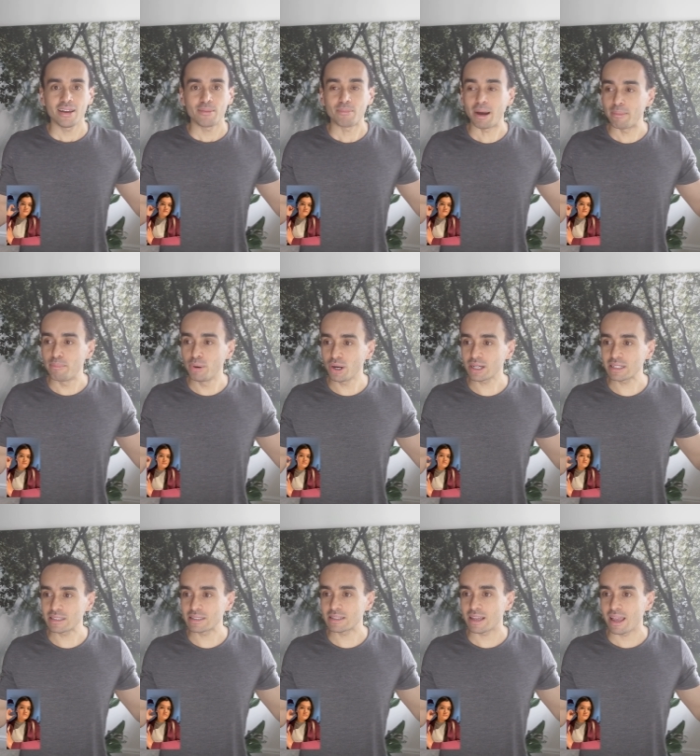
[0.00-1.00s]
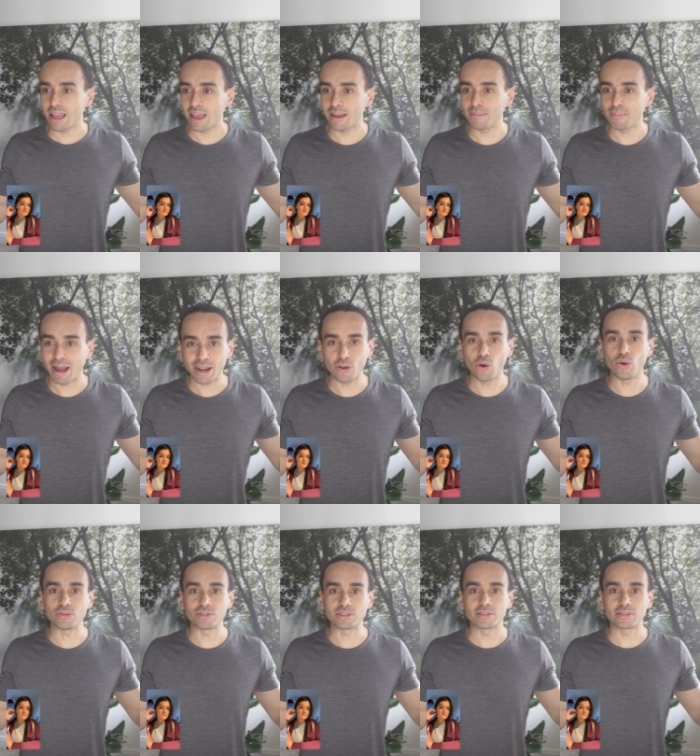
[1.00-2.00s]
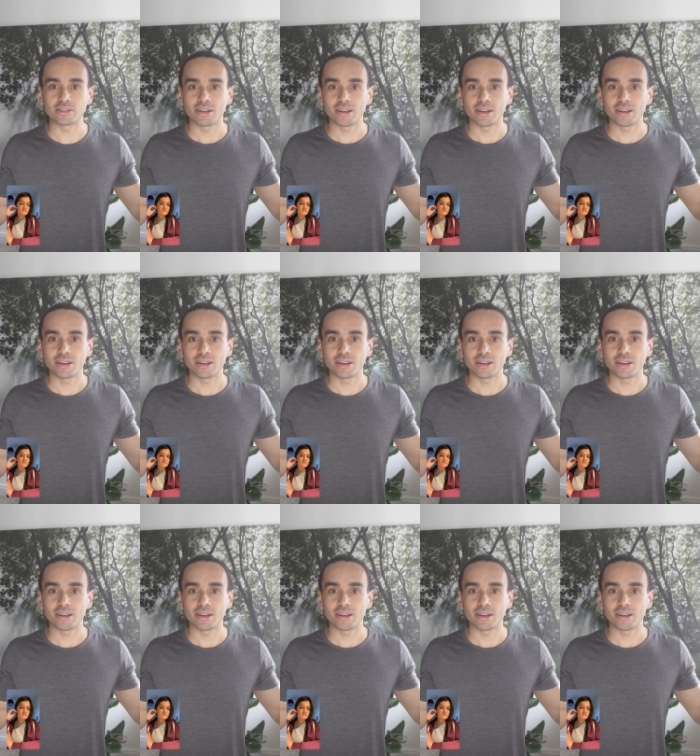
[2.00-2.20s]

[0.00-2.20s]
my books and my goals